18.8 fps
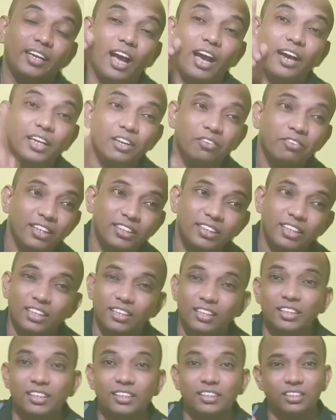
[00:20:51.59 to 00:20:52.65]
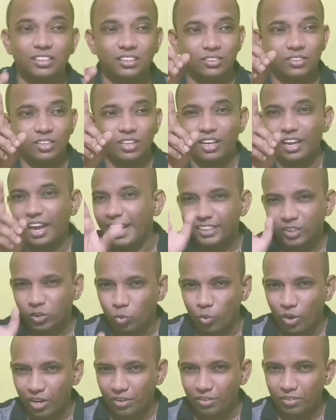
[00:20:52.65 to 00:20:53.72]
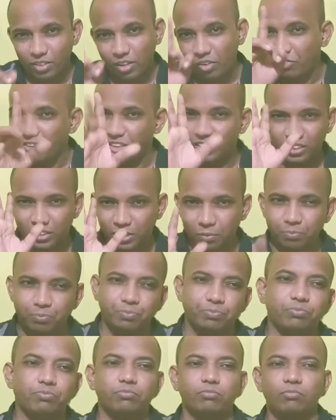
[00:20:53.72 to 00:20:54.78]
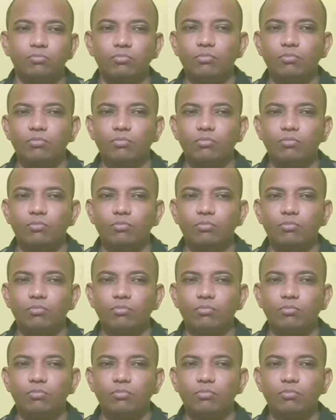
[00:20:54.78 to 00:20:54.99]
and our divisor is x square, the first term.